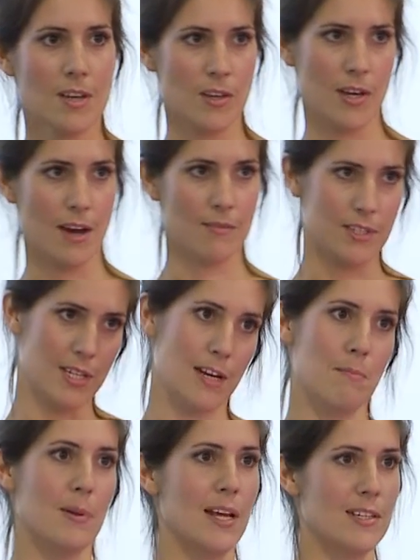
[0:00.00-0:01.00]
that you have to then
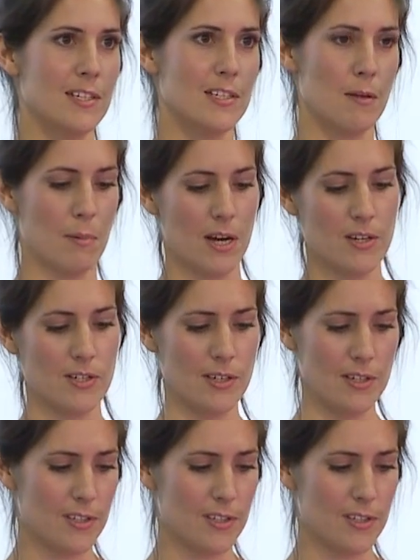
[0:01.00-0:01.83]
implant into the patient.